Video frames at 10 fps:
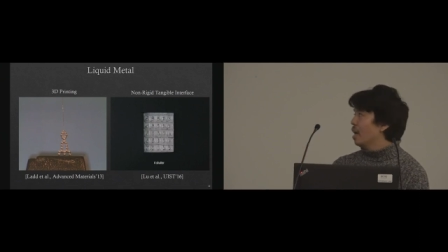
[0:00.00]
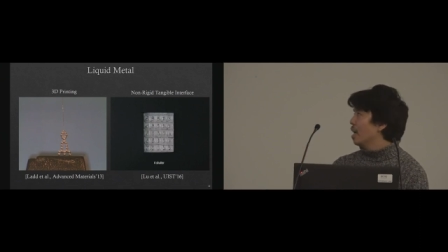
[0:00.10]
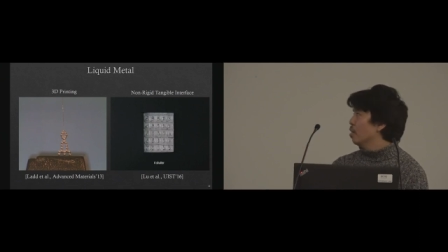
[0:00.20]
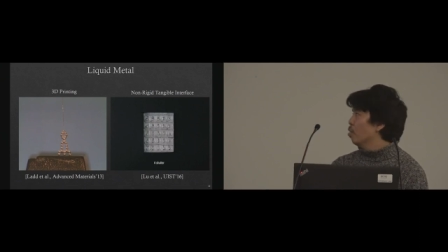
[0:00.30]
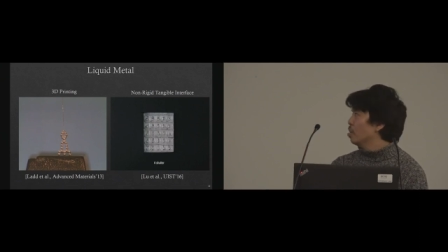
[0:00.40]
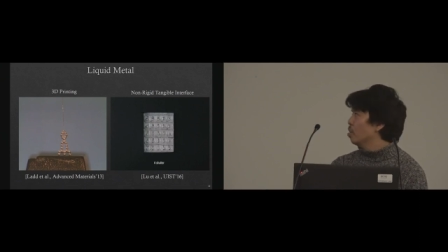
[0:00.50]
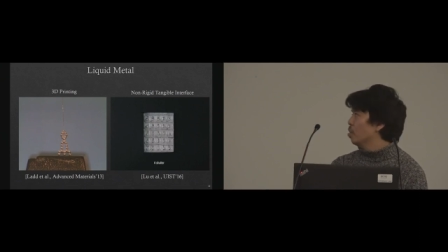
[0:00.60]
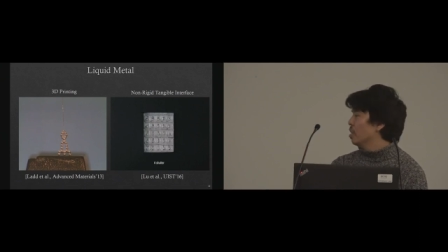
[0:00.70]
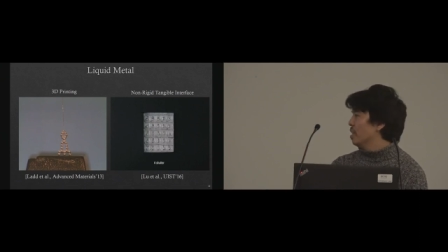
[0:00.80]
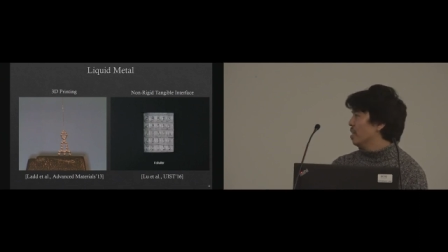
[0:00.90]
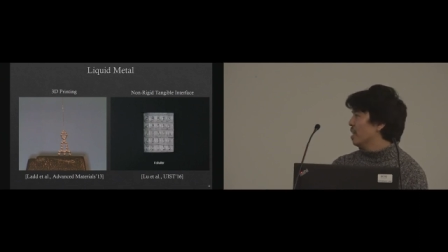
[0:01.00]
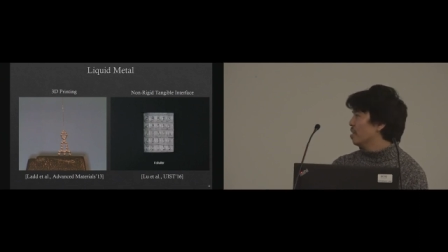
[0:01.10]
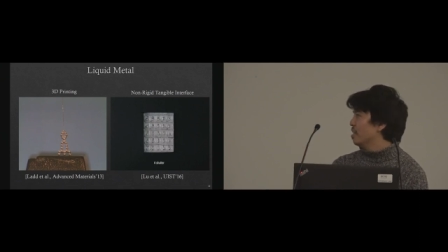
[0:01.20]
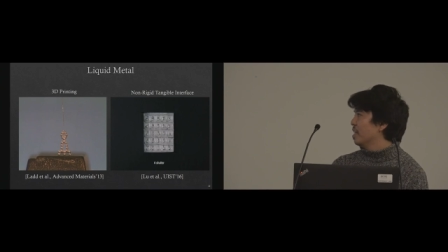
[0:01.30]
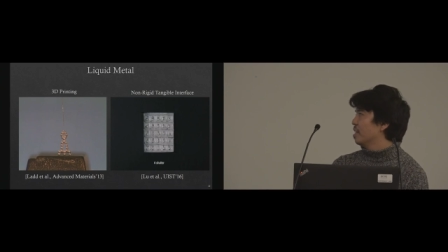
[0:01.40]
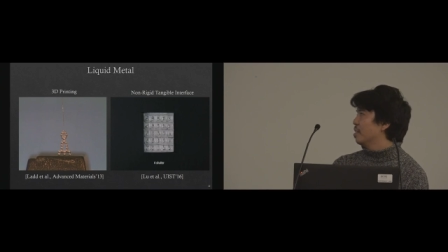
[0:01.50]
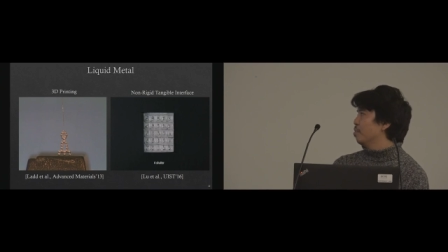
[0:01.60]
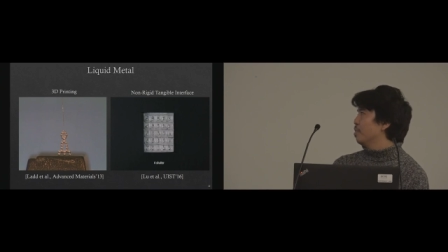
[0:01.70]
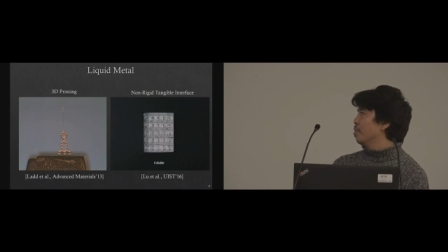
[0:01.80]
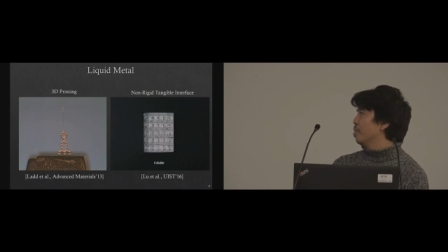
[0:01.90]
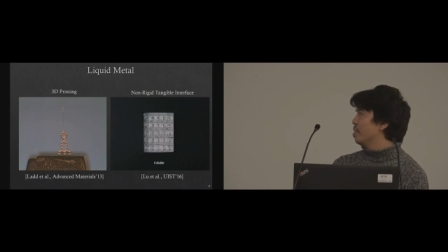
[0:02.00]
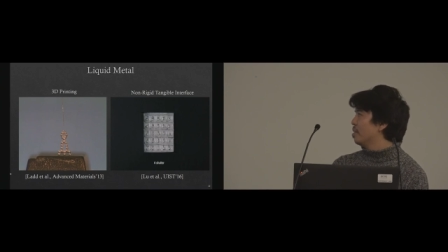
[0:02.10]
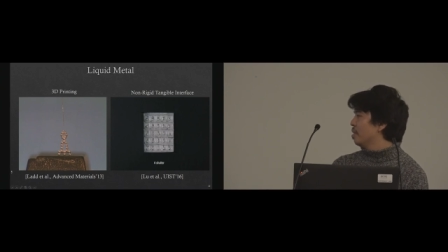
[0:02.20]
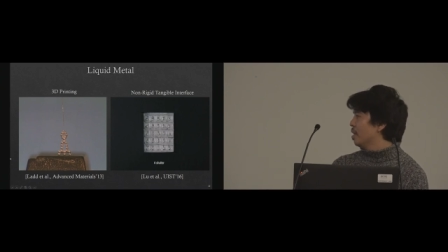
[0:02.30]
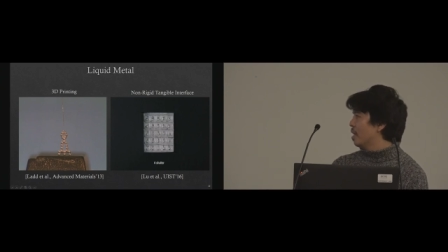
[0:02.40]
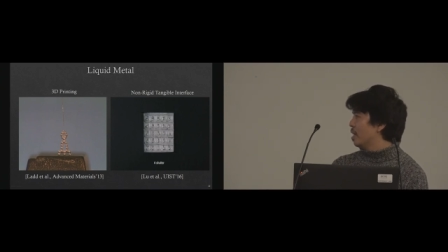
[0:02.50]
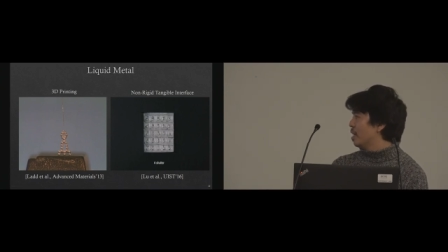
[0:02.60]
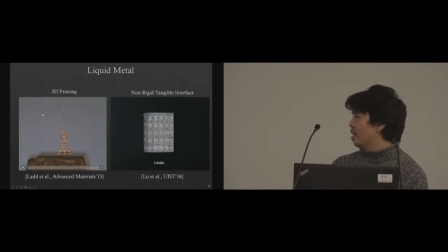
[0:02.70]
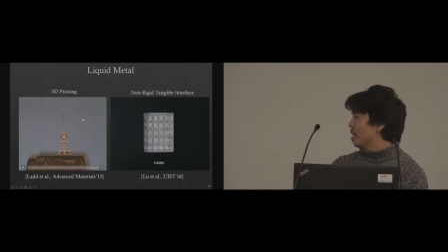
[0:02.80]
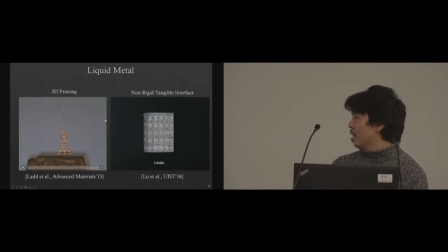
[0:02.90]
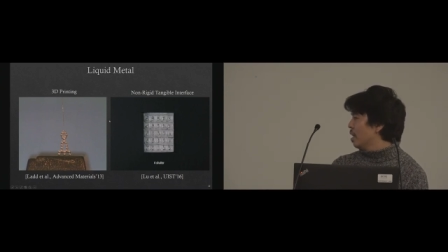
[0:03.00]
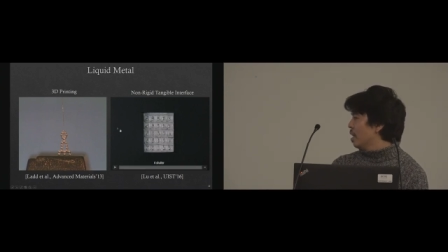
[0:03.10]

And also, the industry at UIST,